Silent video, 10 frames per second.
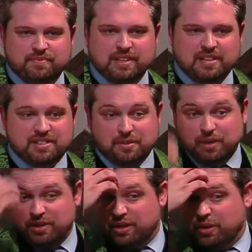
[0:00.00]
And I said,
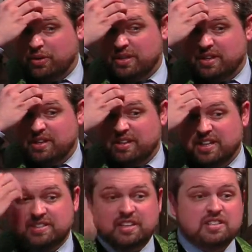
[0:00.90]
Well, you know, and
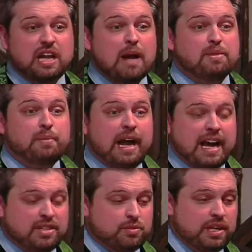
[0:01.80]
they said in times
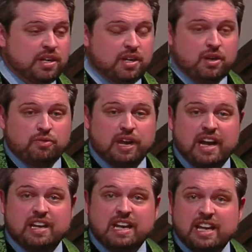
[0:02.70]
past, we, if we
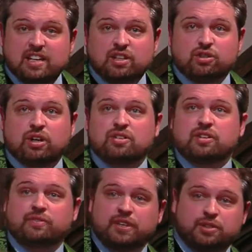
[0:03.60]
had a need in the church
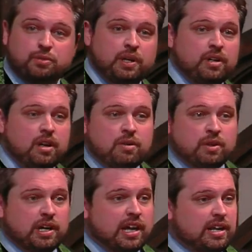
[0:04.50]
to fix a window
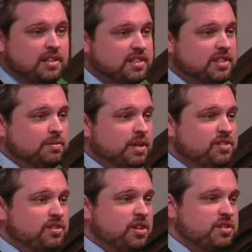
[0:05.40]
or a heating system, we
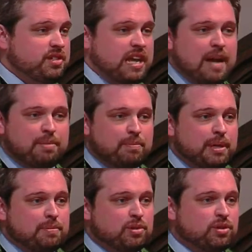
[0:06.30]
used to just tap on
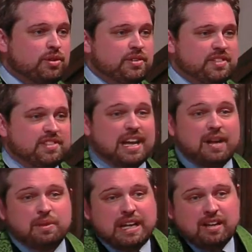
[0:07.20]
people's shoulders and say, hey,
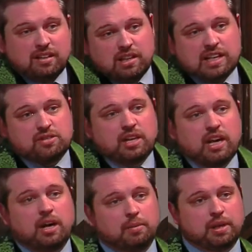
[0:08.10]
we need a little extra
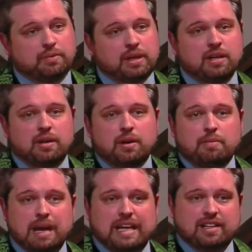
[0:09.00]
help. Can we
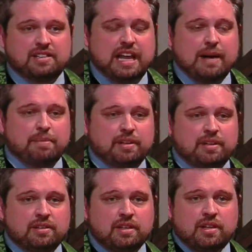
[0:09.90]
make this happen?
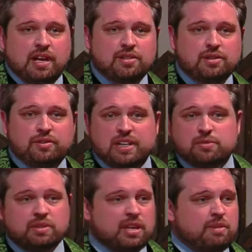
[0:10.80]
And, and so things
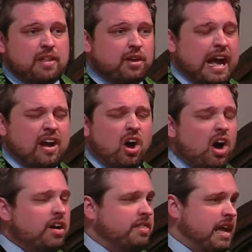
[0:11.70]
were done rather ad
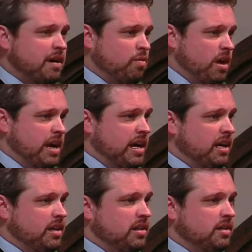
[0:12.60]
hoc that way.